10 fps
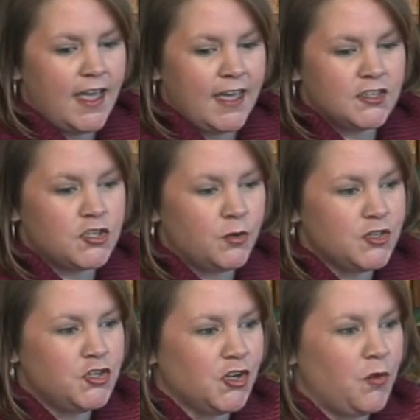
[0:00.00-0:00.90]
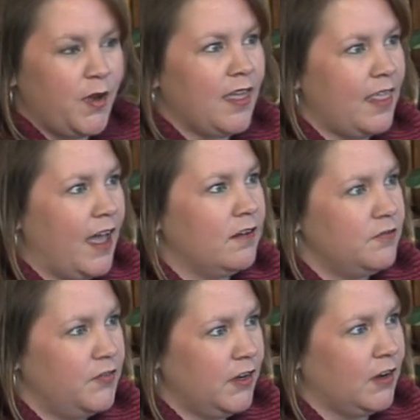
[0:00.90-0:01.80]
And so it took away that
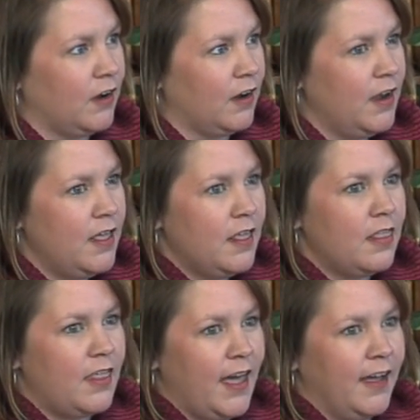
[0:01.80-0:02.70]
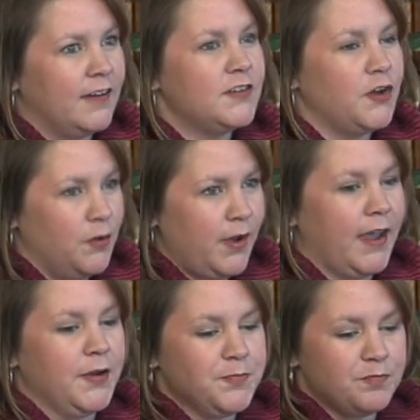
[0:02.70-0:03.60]
fear that,
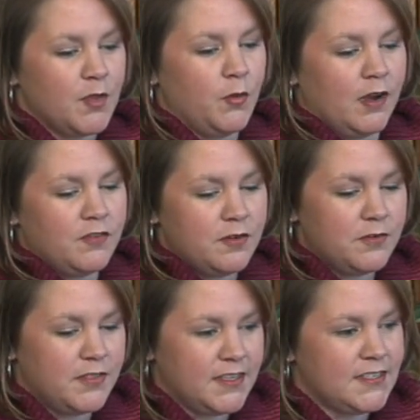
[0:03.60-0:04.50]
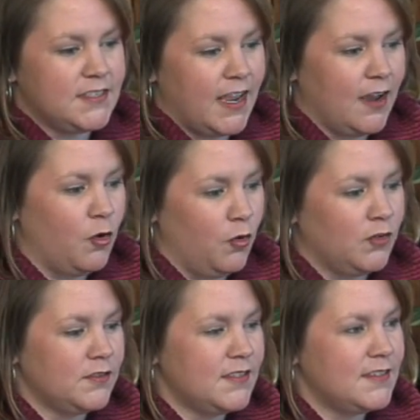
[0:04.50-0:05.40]
okay, whatever this day
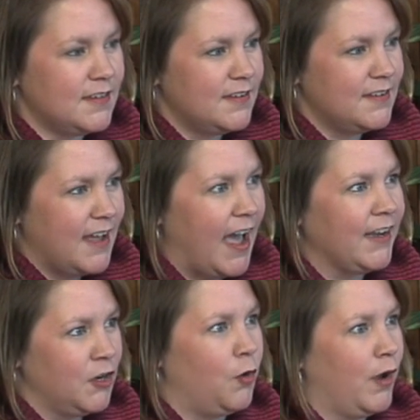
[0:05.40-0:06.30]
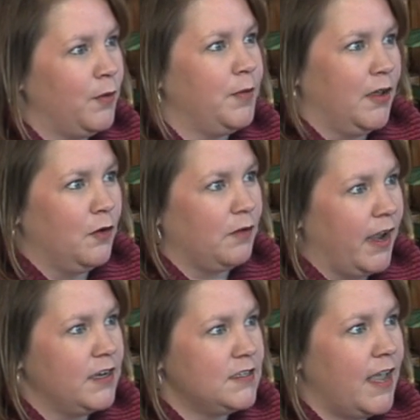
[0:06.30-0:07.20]
holds, I know I will be all
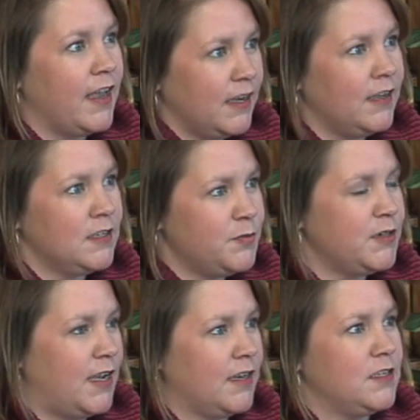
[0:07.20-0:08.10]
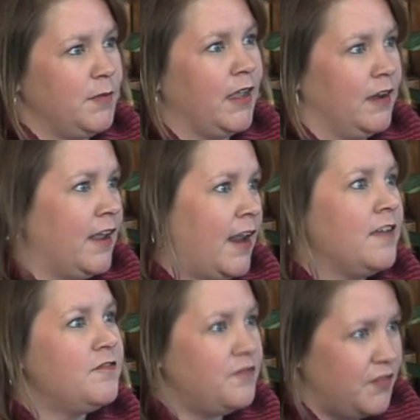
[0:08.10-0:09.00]
right. And He is protecting me, and I
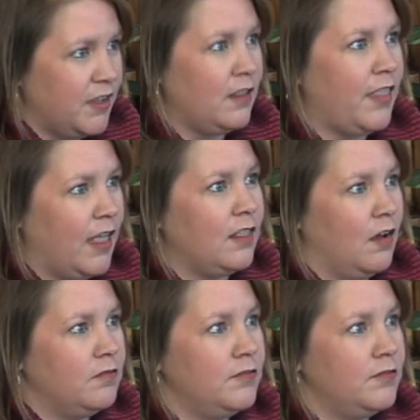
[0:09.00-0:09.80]
feel that love.